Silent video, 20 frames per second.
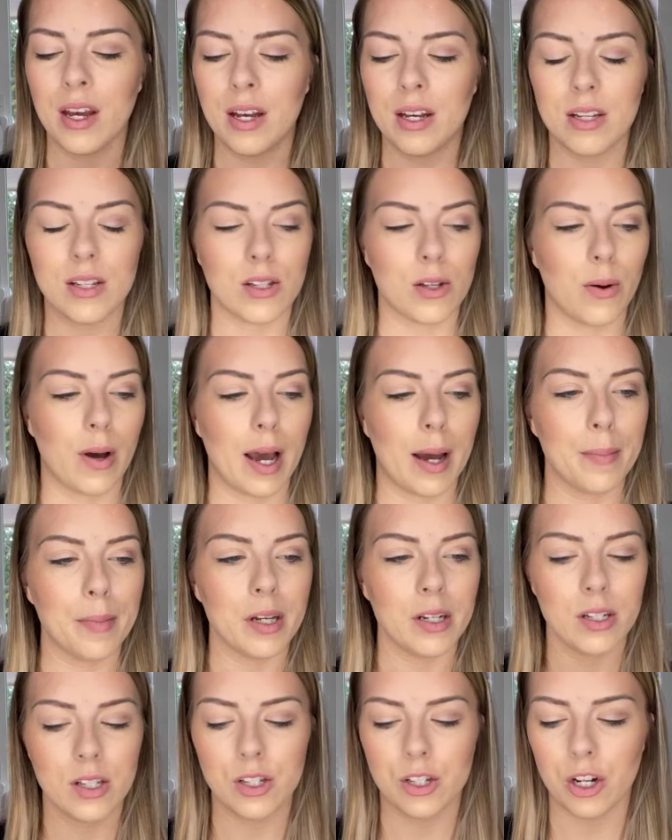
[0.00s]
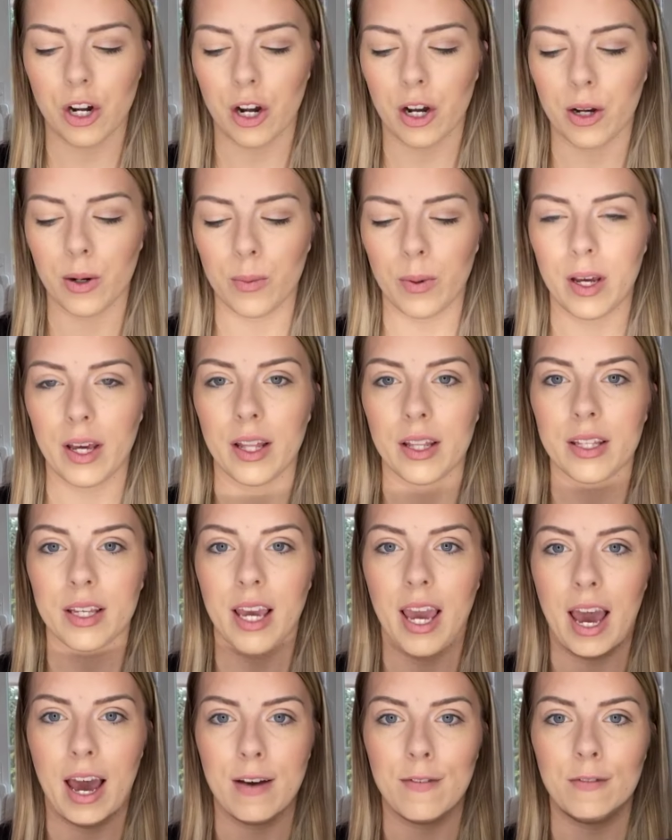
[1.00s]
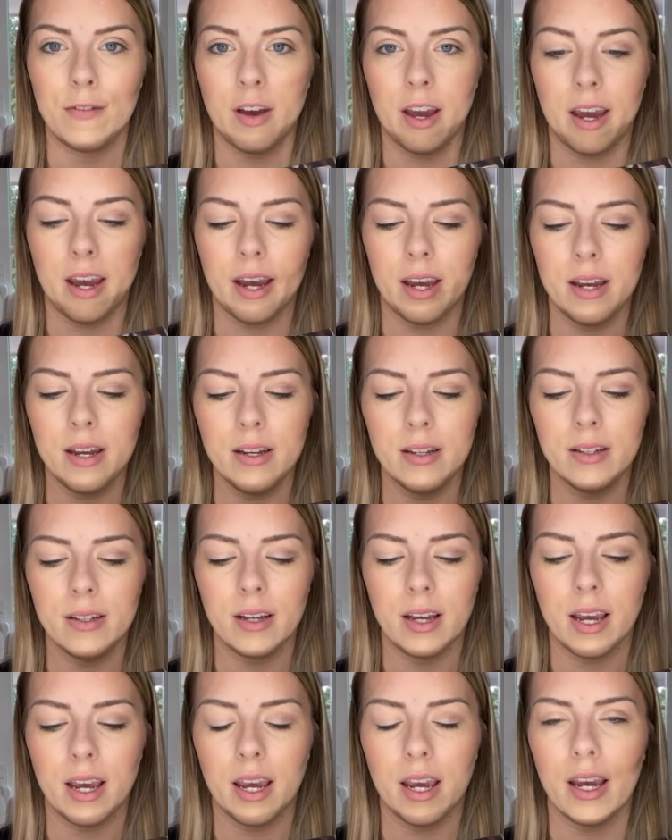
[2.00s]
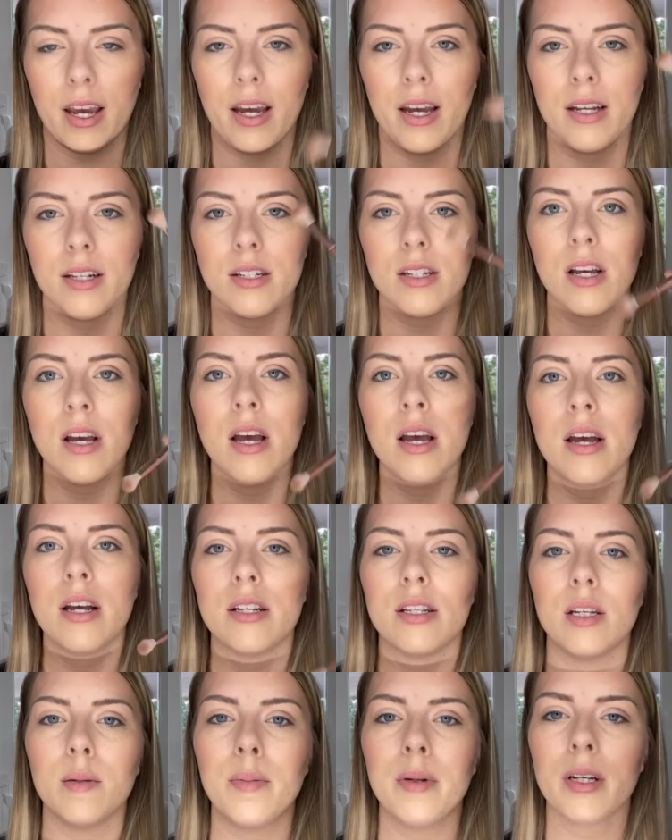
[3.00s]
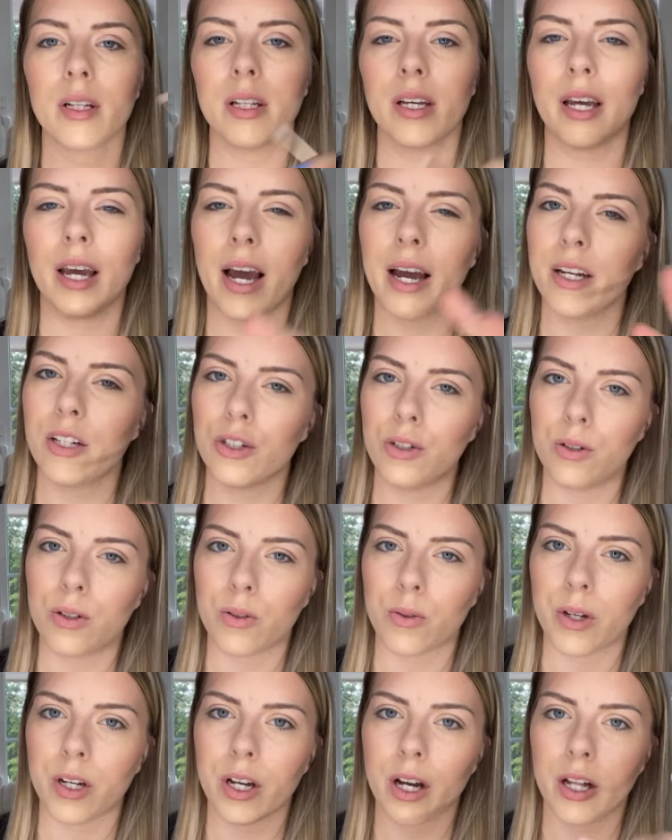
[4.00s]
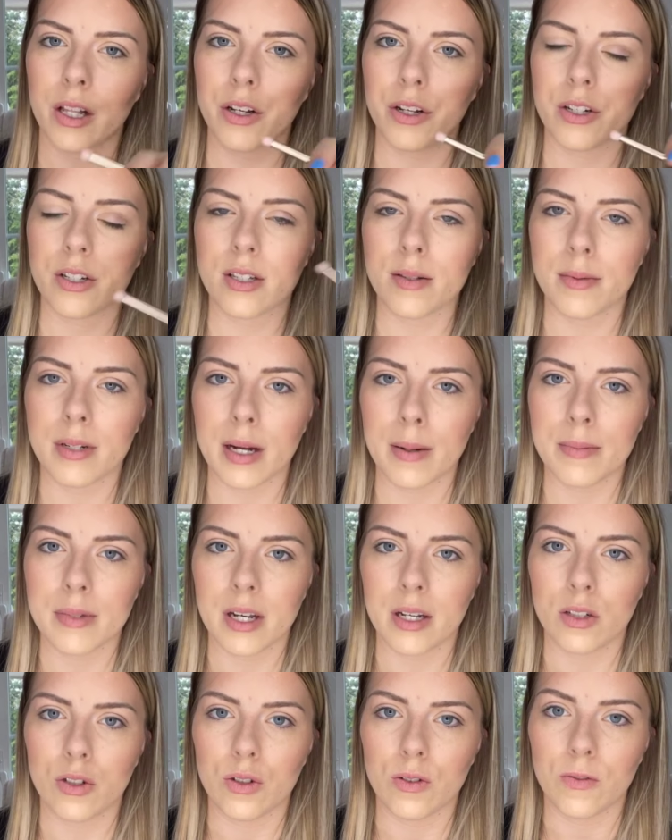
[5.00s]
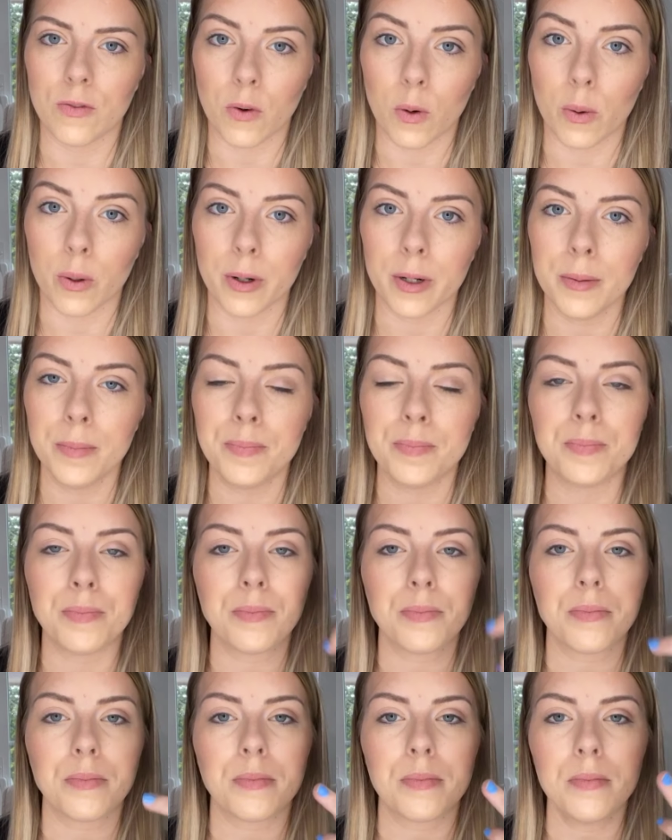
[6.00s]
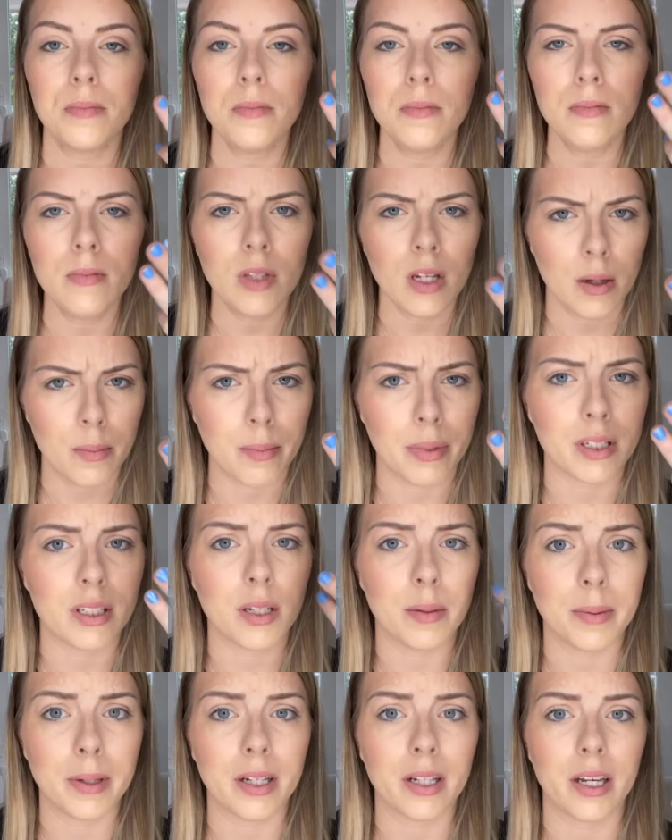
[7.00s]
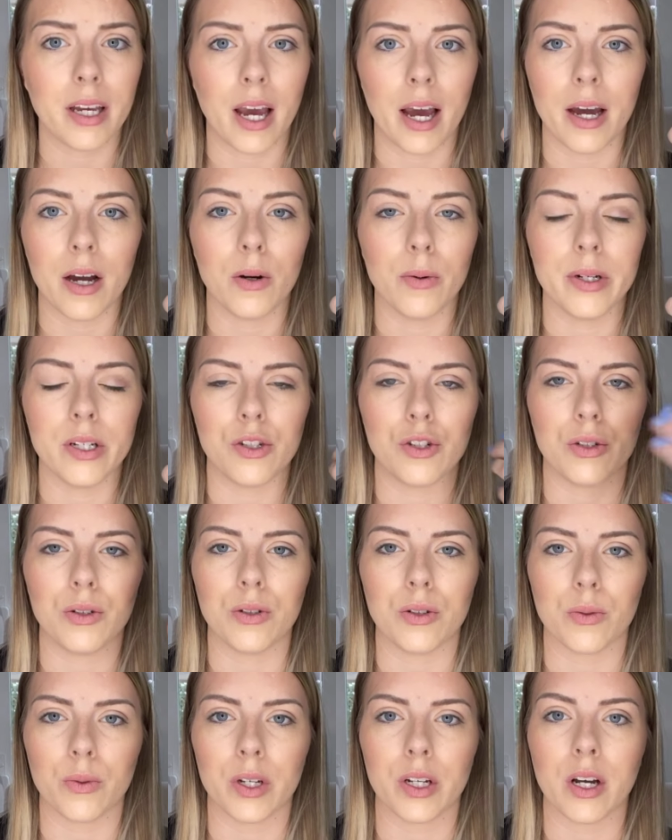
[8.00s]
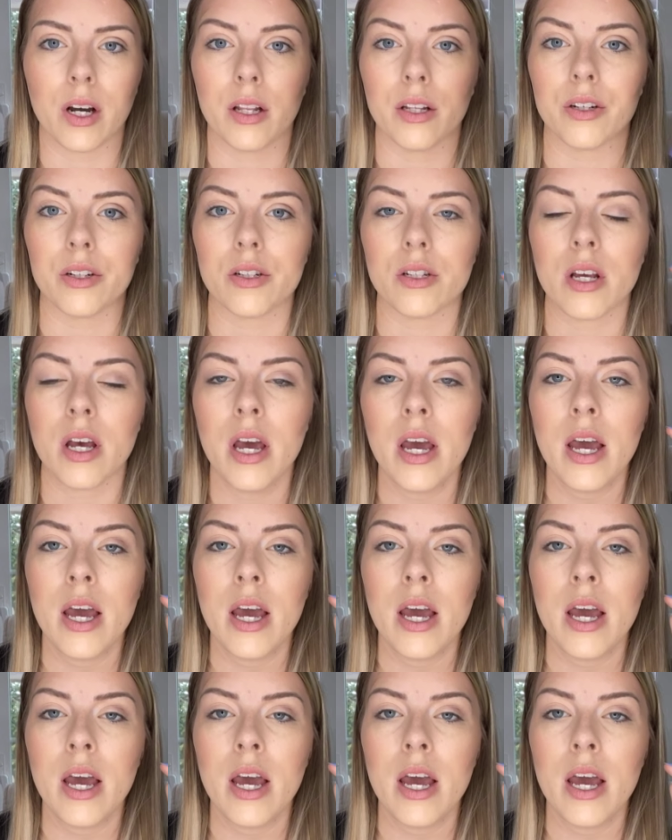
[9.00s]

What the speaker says: So I'm going to start with Cafe, and typically I do 3 colors. Sometimes I do 4. But typically I always do 3 colors.